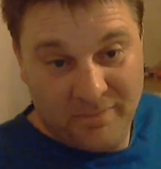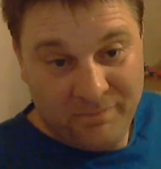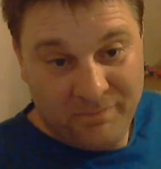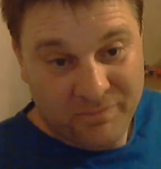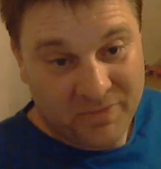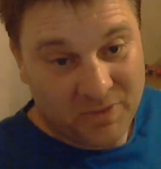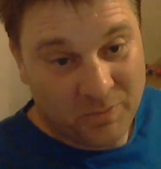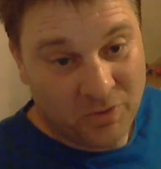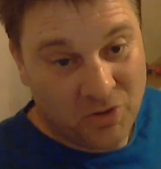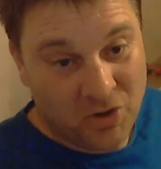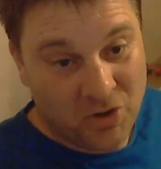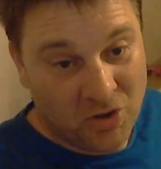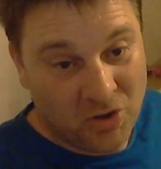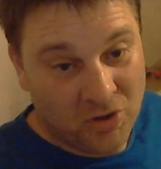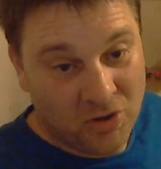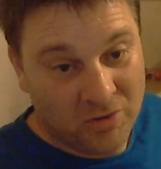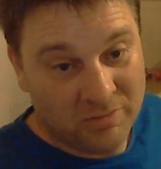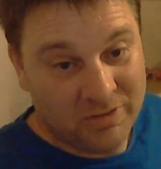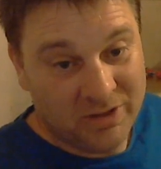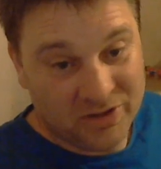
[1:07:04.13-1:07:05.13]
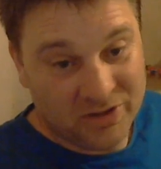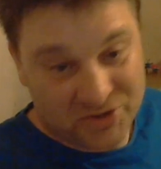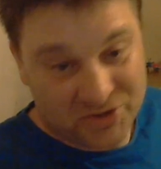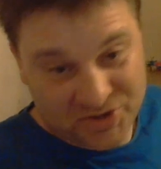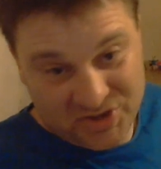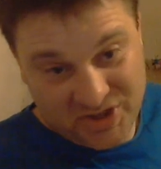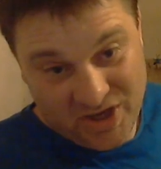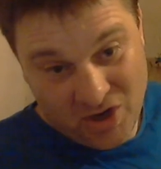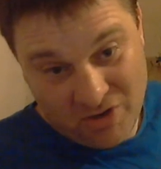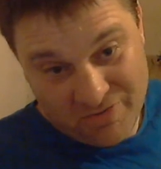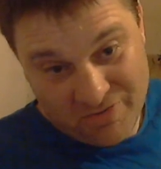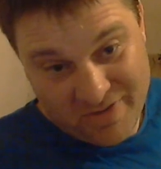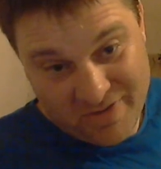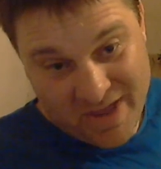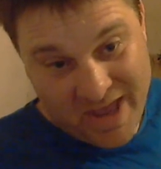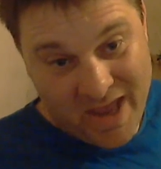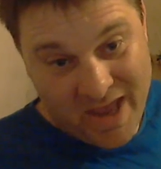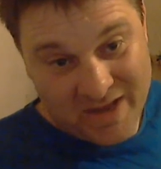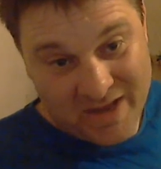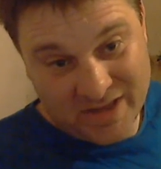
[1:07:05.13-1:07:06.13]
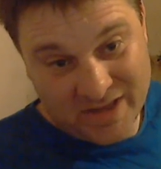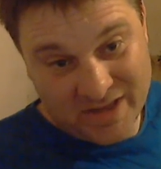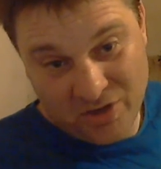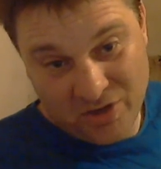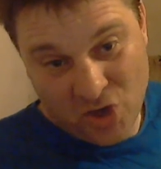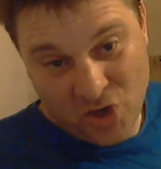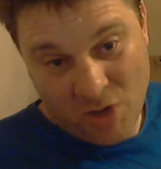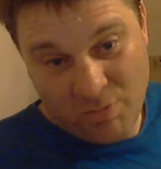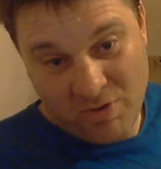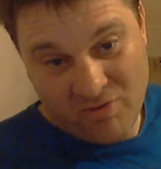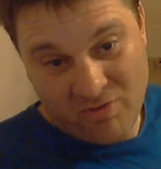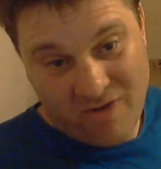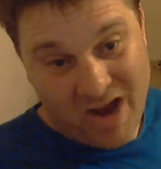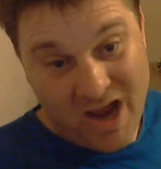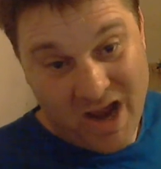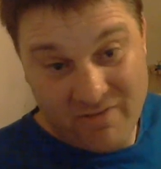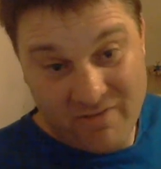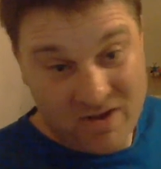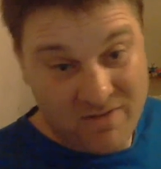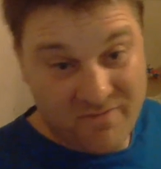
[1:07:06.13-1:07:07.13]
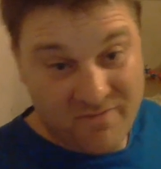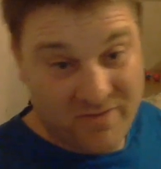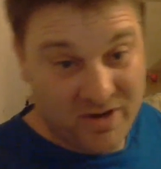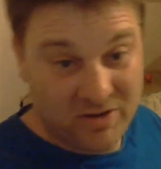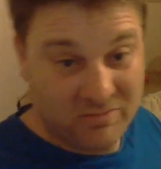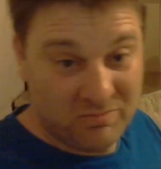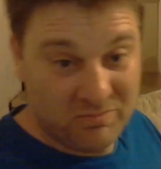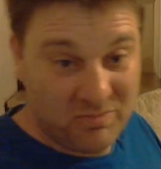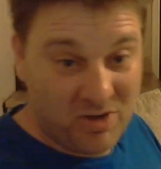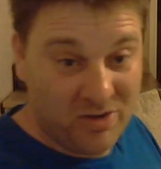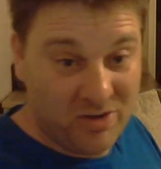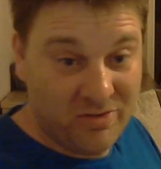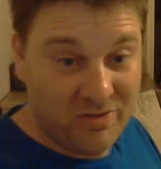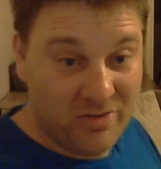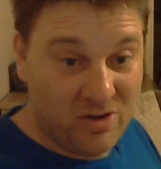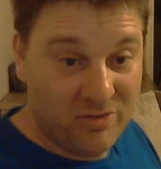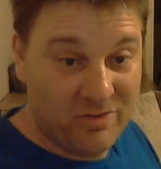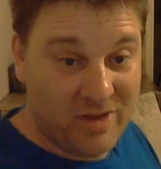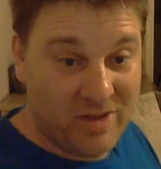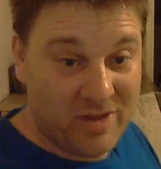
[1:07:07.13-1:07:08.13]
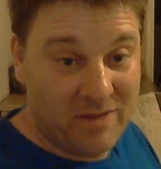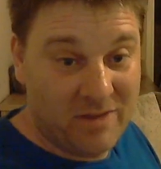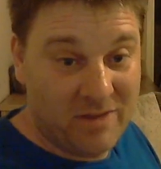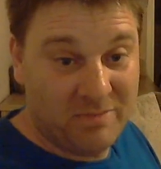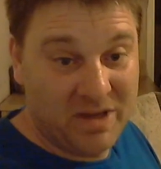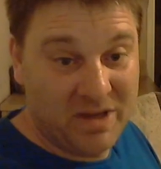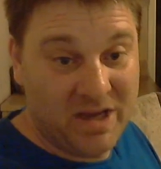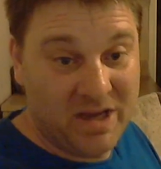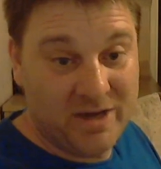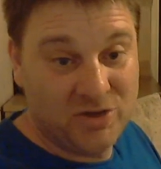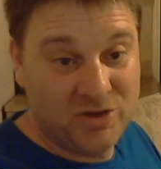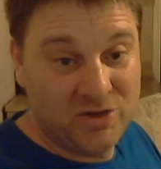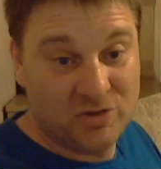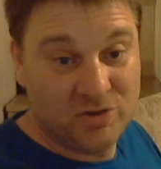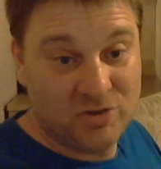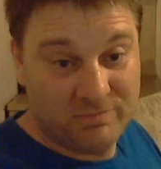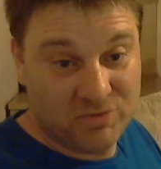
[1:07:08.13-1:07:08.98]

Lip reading: there were no little C on there saying copyright or anything on that page.